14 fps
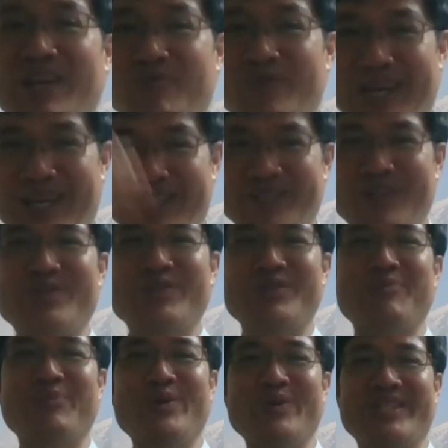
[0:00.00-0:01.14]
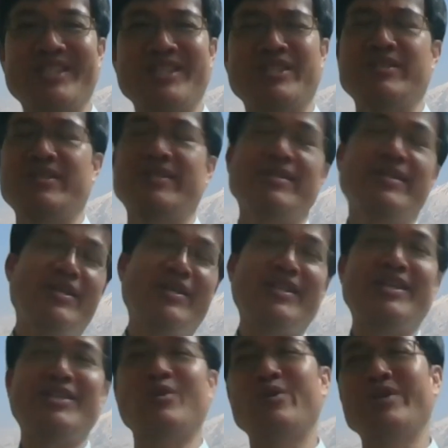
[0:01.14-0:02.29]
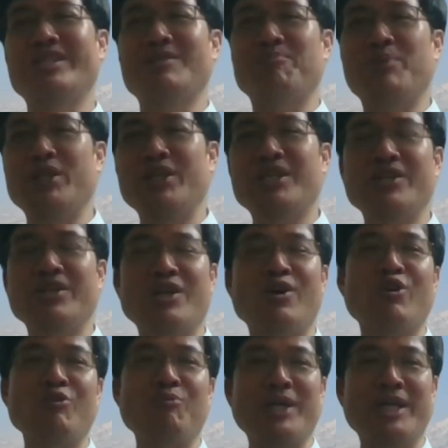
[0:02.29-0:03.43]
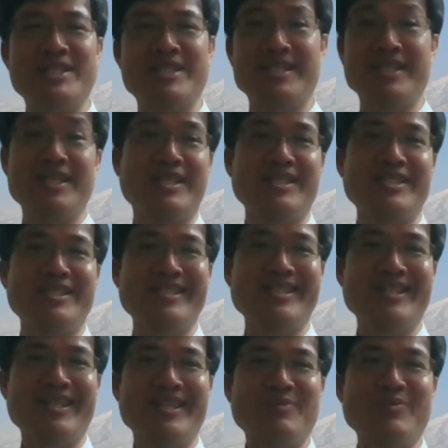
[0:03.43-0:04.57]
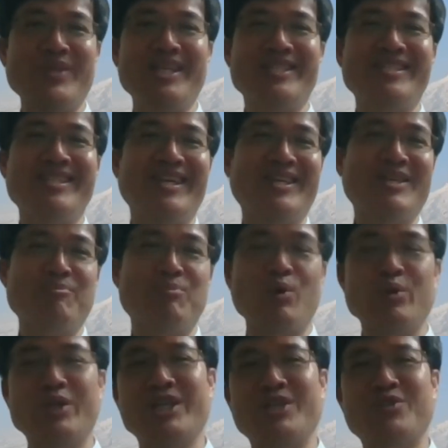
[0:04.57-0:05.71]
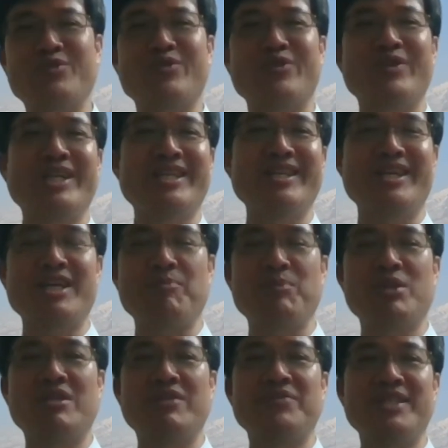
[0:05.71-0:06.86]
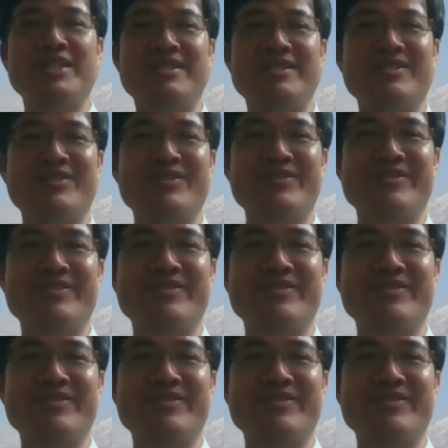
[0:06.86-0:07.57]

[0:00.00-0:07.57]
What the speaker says: they would not close the border. So there's always a political economy concerns with this, like a border control and communicable disease.